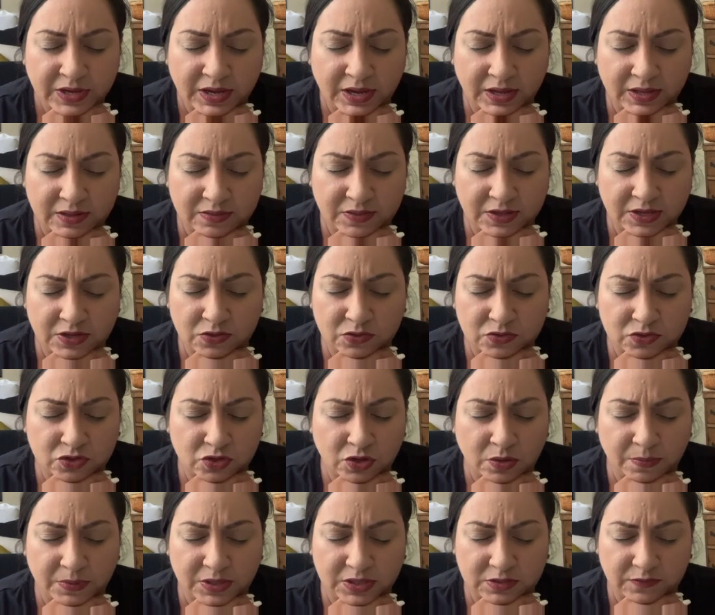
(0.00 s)
And thank you
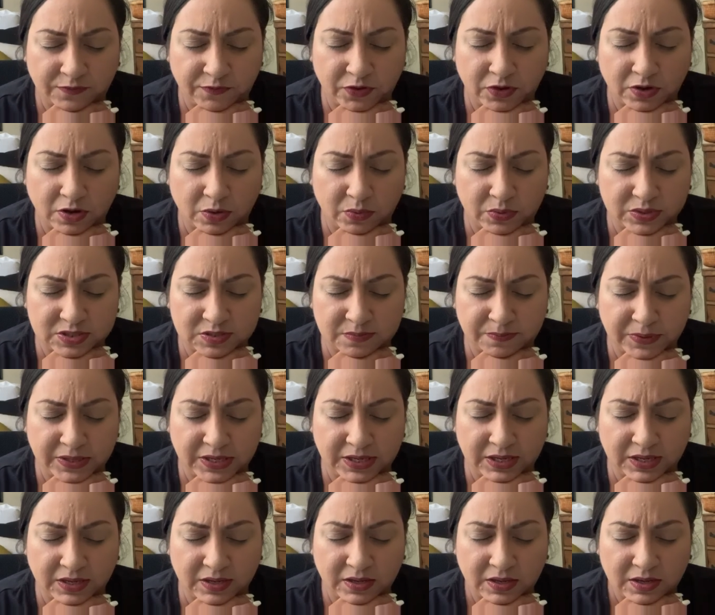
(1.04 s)
so much for always
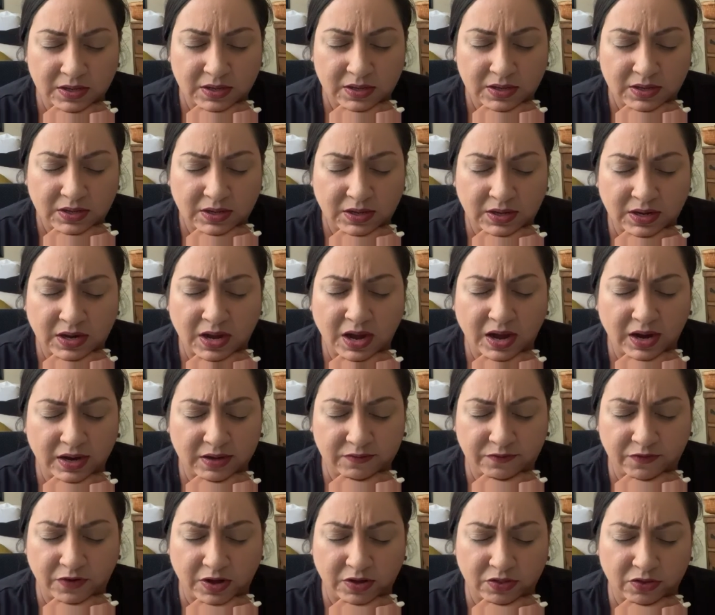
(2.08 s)
being a
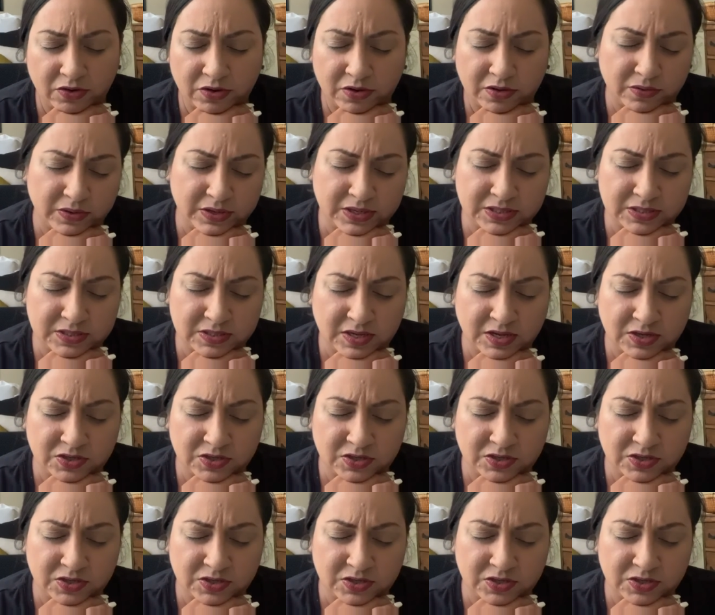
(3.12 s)
kind father to us.